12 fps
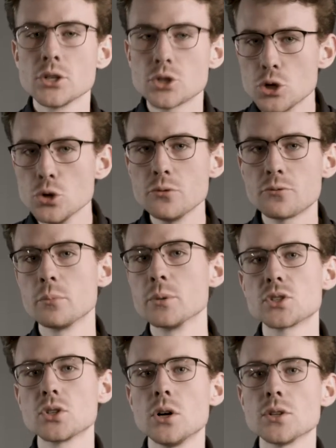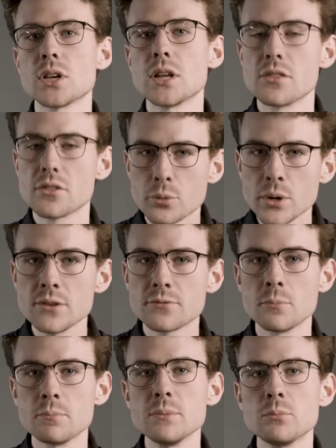two from assaults, and three
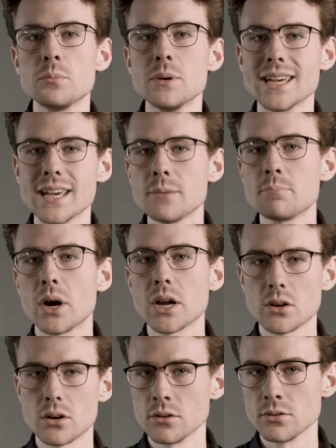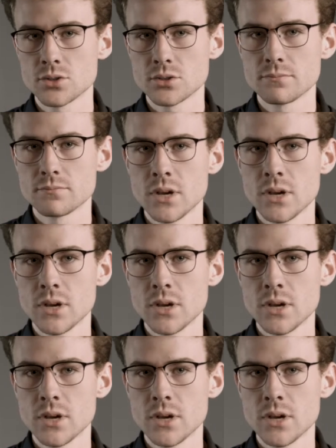from people being hit by cars.